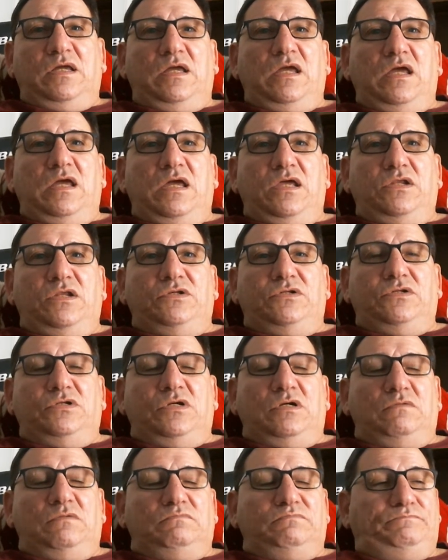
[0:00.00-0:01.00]
and
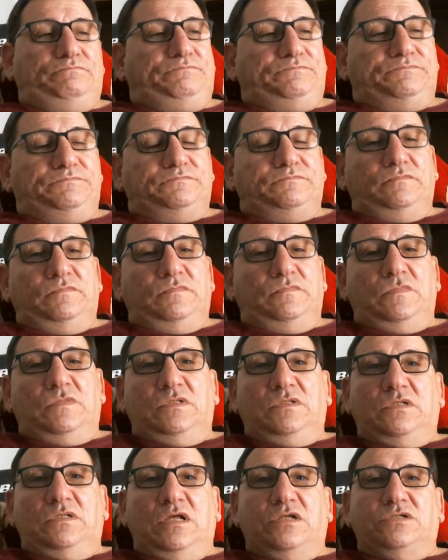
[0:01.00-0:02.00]

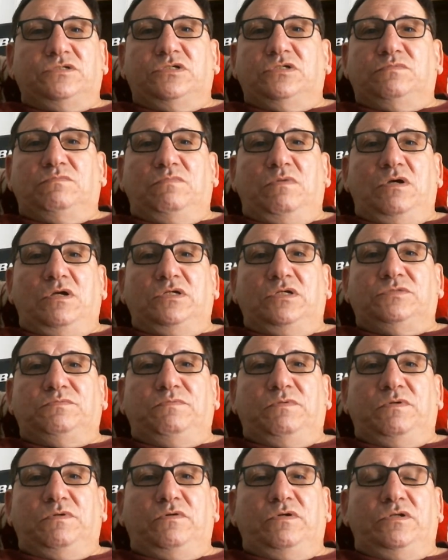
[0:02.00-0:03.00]
that's just my
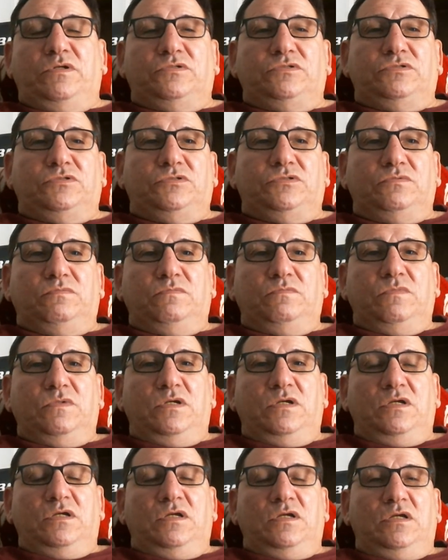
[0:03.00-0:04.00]
experience.
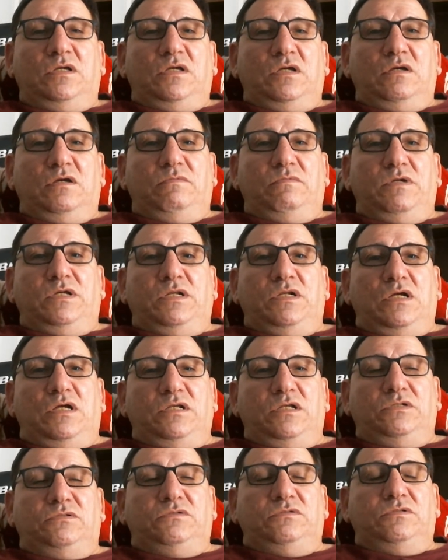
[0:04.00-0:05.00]
I mean,
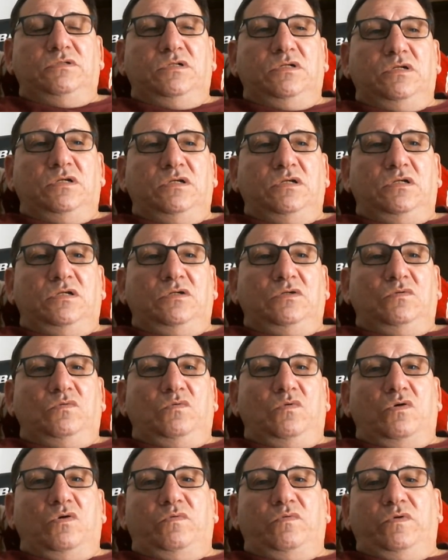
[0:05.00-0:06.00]
I
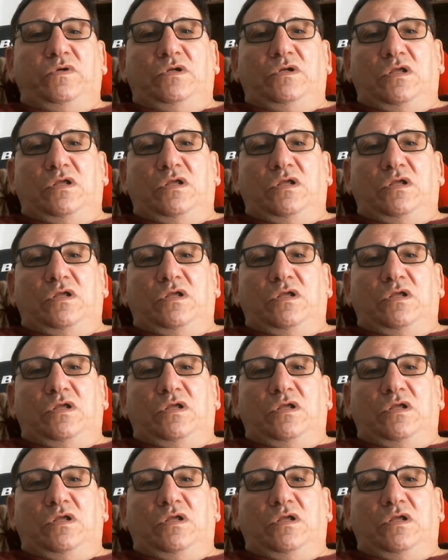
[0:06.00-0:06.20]
work with a